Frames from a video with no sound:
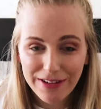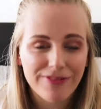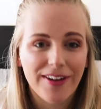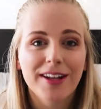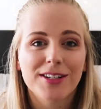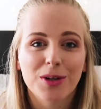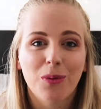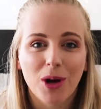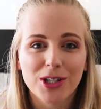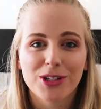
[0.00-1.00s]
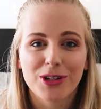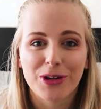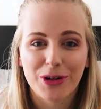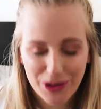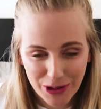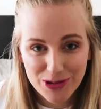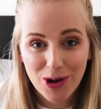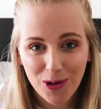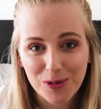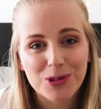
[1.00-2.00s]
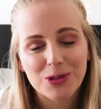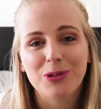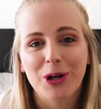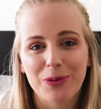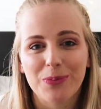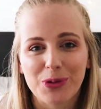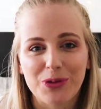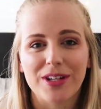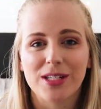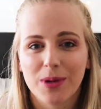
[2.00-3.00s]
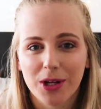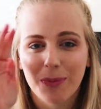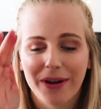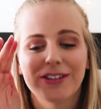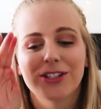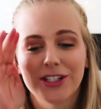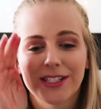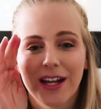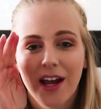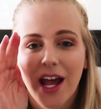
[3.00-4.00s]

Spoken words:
fun to watch those old school home movies where your parents just